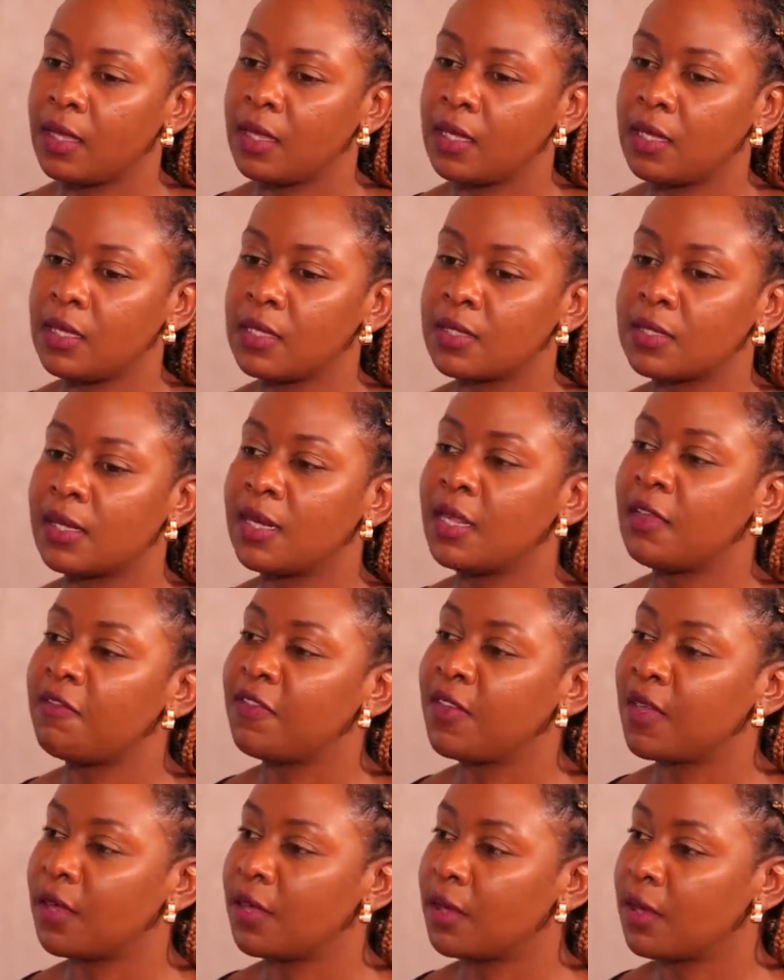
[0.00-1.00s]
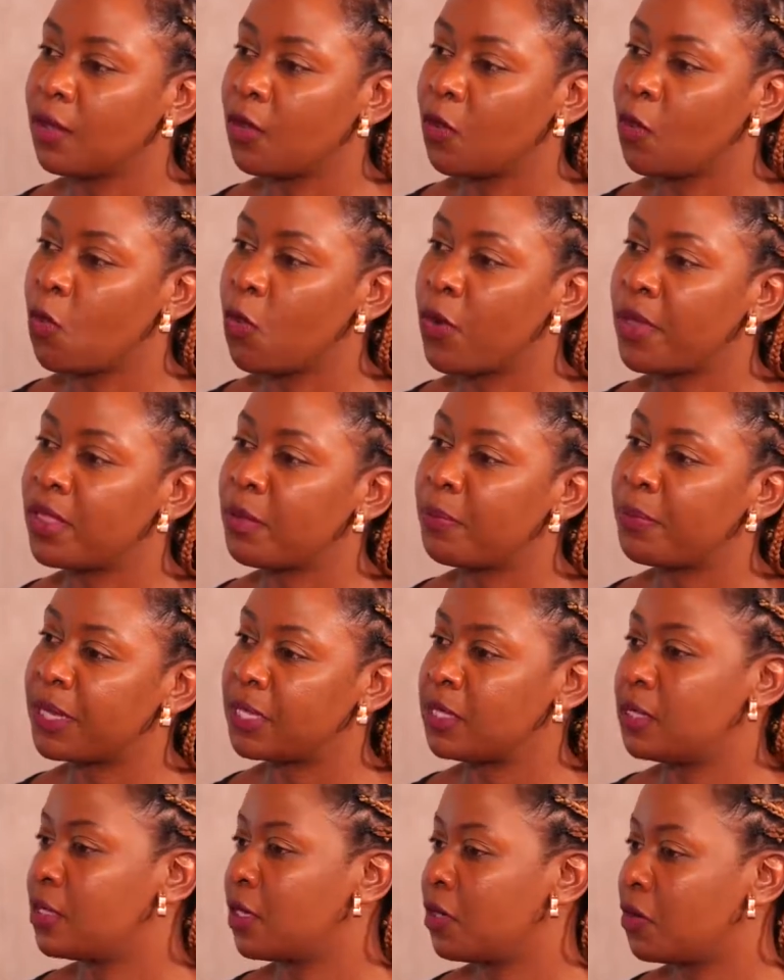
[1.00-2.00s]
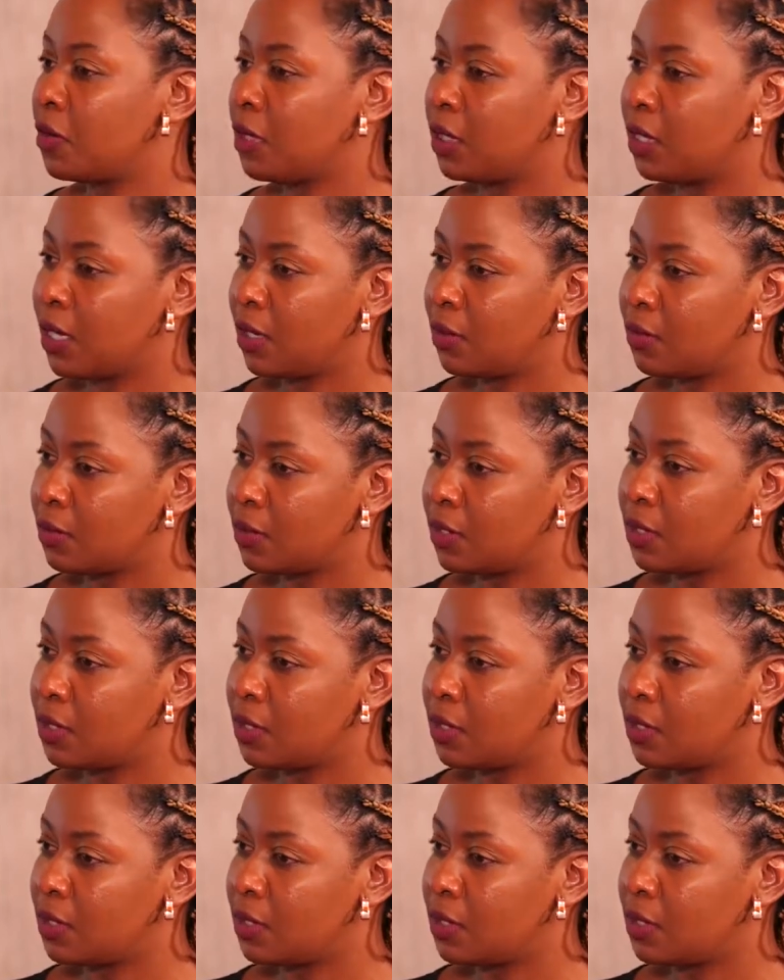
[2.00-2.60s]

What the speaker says: is leaving when the prices are going down